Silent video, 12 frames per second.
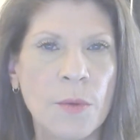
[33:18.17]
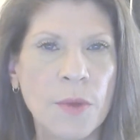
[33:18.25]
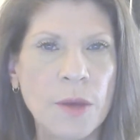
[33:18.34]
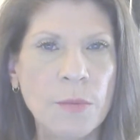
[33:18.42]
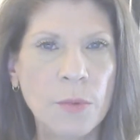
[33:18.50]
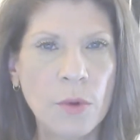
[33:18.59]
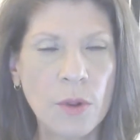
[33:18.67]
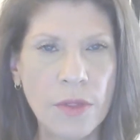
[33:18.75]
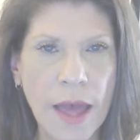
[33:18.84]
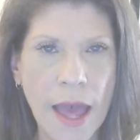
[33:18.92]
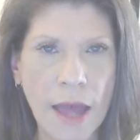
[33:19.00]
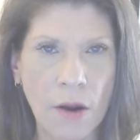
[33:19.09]
People
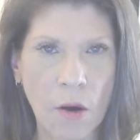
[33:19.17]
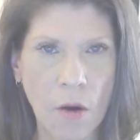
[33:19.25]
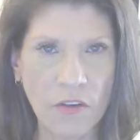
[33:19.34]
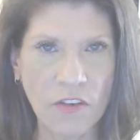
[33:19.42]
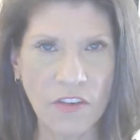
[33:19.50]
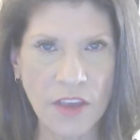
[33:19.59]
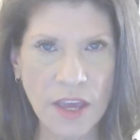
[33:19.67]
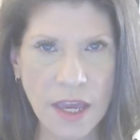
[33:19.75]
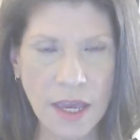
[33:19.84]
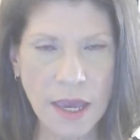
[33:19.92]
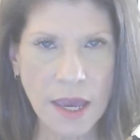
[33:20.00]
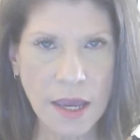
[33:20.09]
that are
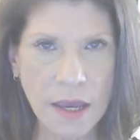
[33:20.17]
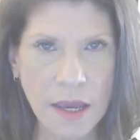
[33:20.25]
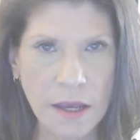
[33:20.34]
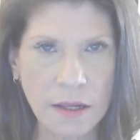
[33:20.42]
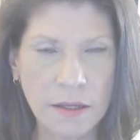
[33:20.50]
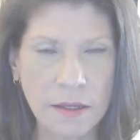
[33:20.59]
seeking